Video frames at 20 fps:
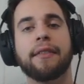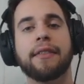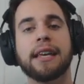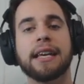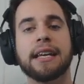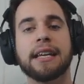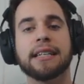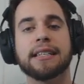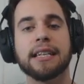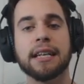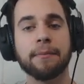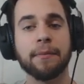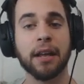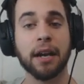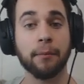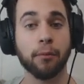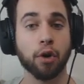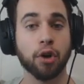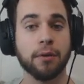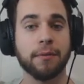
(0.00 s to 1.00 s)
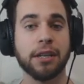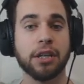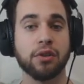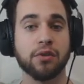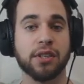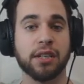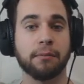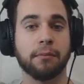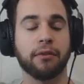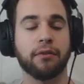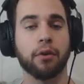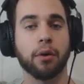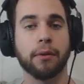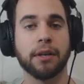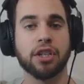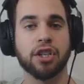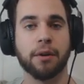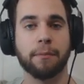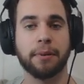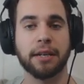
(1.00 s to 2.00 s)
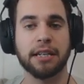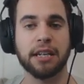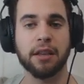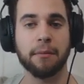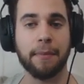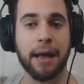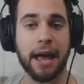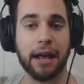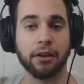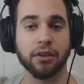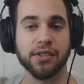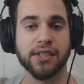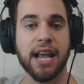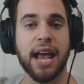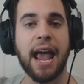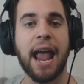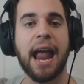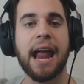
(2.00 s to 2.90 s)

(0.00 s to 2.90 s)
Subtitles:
the team that I'm going to be using before we jump into the battles.